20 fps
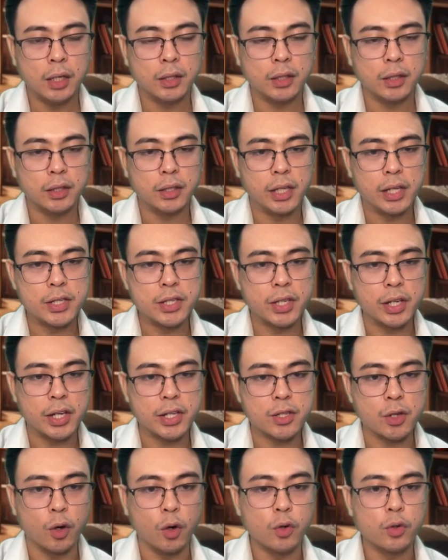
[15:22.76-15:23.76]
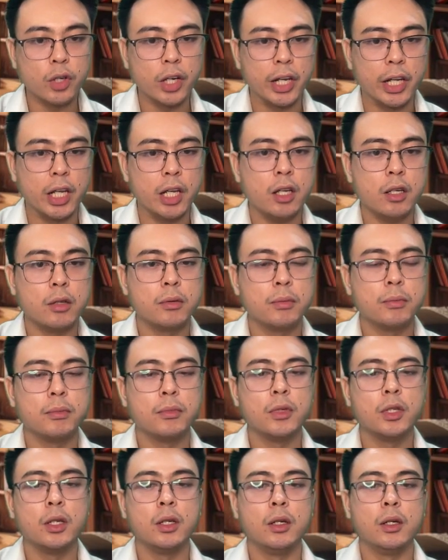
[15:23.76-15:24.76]
This is only
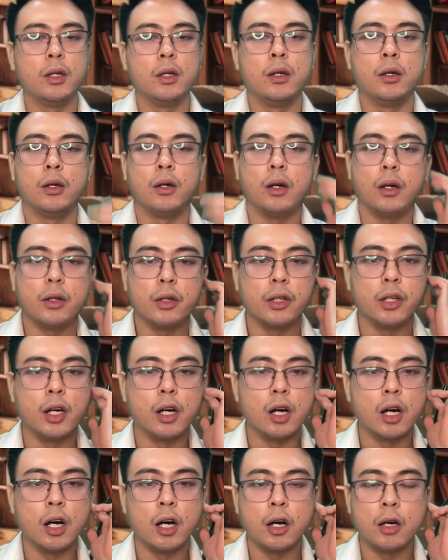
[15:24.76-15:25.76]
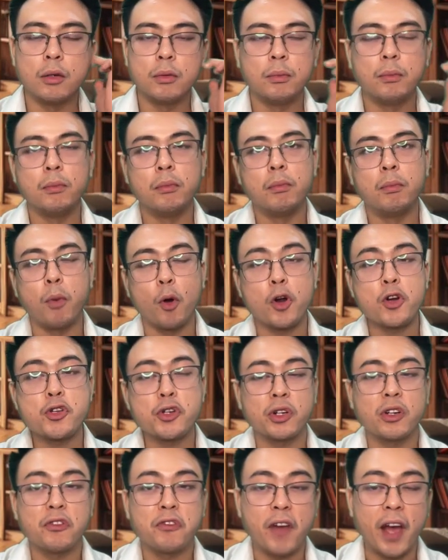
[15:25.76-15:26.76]
the
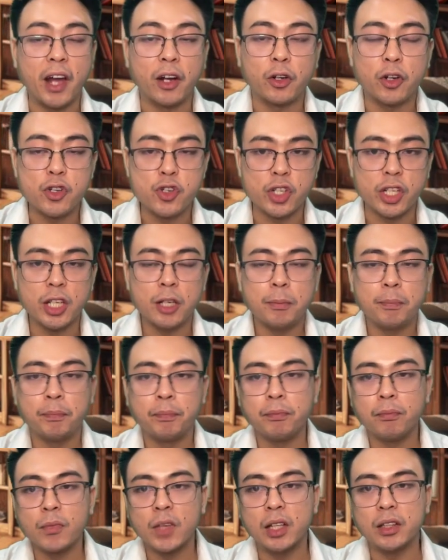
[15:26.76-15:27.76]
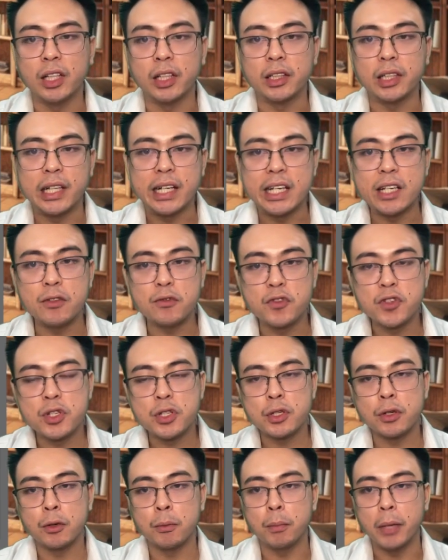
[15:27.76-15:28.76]
portion of energy that
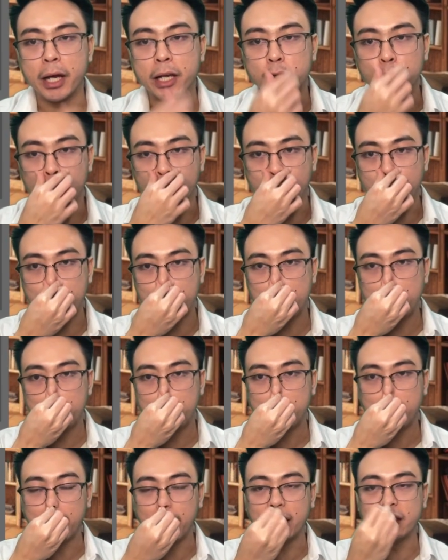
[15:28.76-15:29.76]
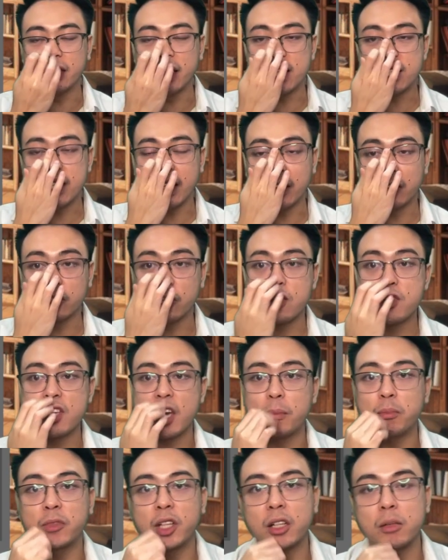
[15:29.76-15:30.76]
leaves plate 1 and is
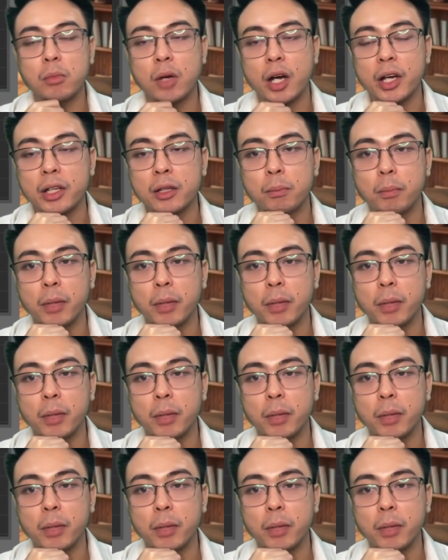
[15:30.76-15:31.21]
intercepted by